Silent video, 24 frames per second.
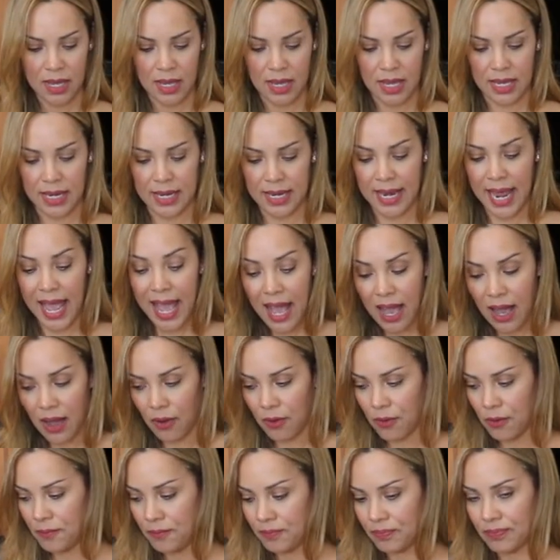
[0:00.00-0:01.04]
And
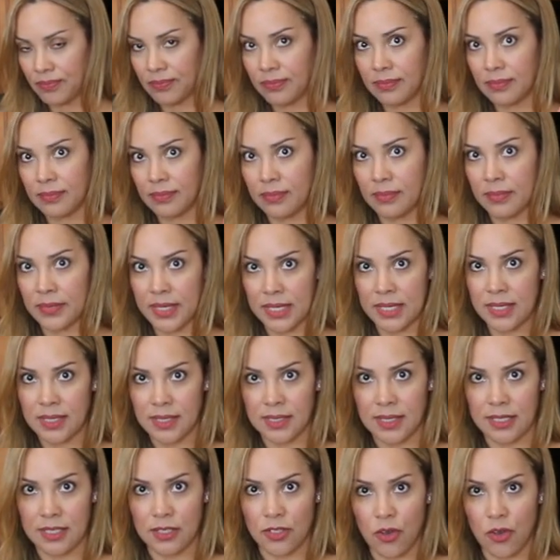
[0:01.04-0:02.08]
now this is